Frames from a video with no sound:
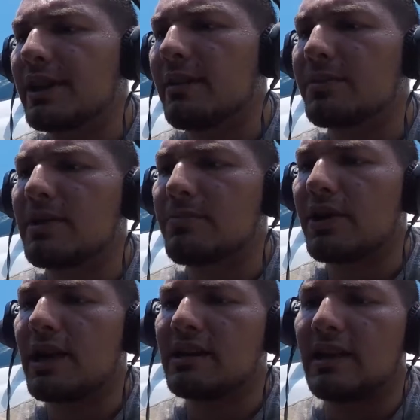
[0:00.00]
it comes to
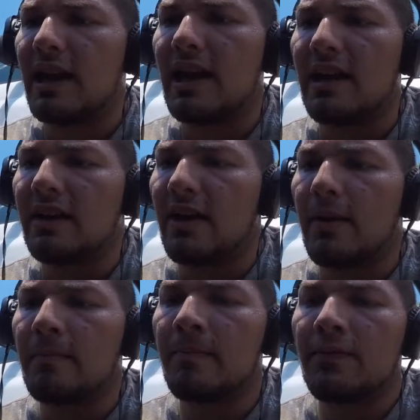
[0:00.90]
brakes.
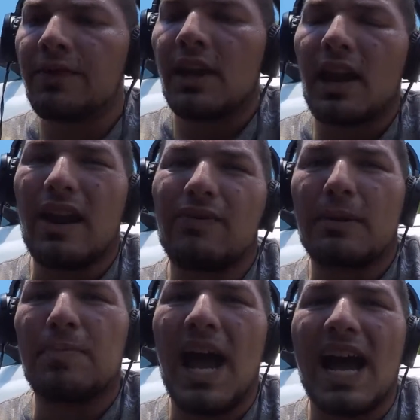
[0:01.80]
And if
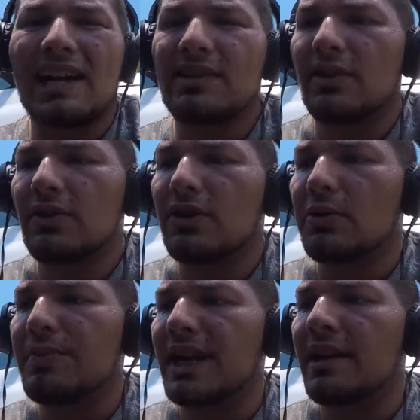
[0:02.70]
the pads are a
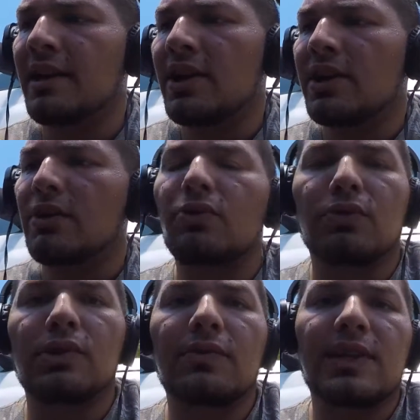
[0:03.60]
little bit
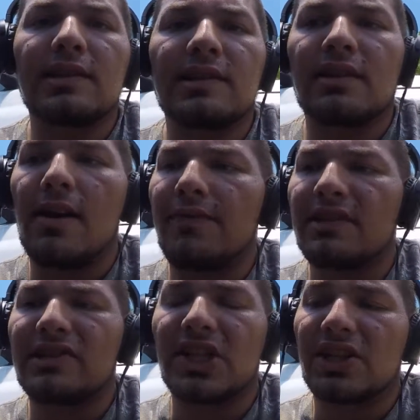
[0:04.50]
grooved and stuff,
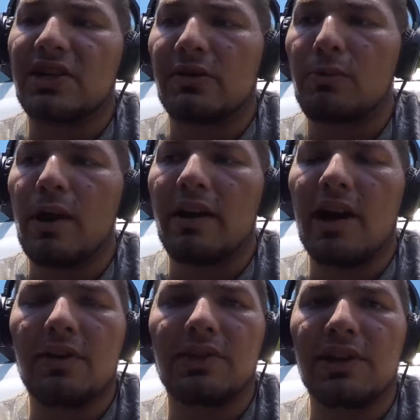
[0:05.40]
it's just gonna wear
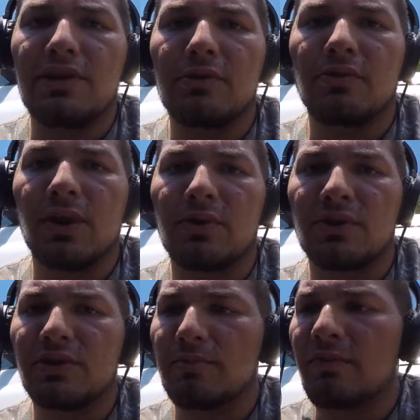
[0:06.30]
out the new
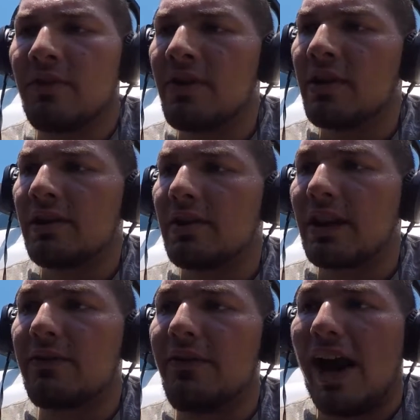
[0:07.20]
rotors
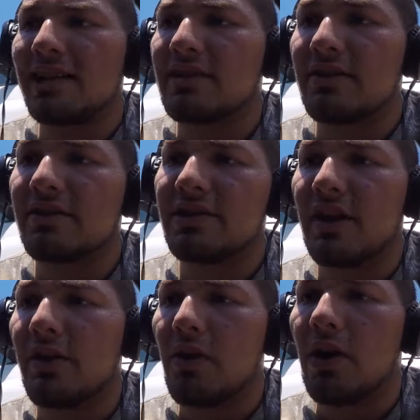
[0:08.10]
like faster.
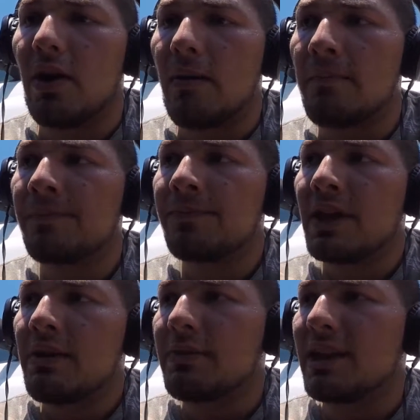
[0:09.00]
So
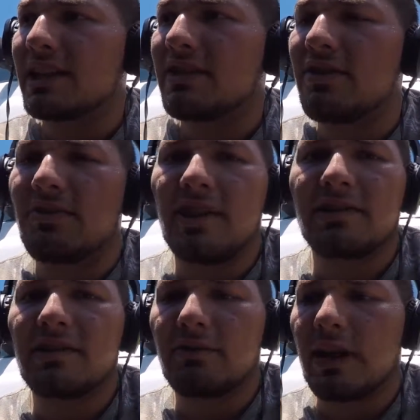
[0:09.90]
we like to do
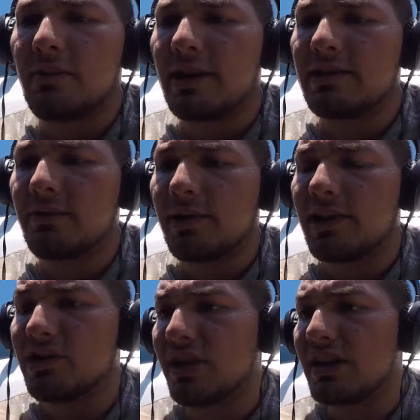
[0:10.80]
things the right way, so we're
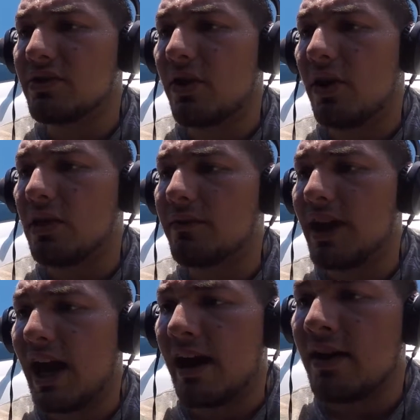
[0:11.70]
gonna change all of
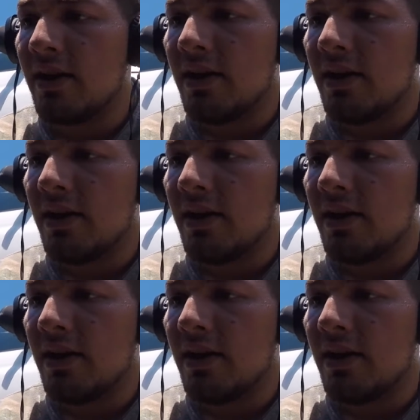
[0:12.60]
that.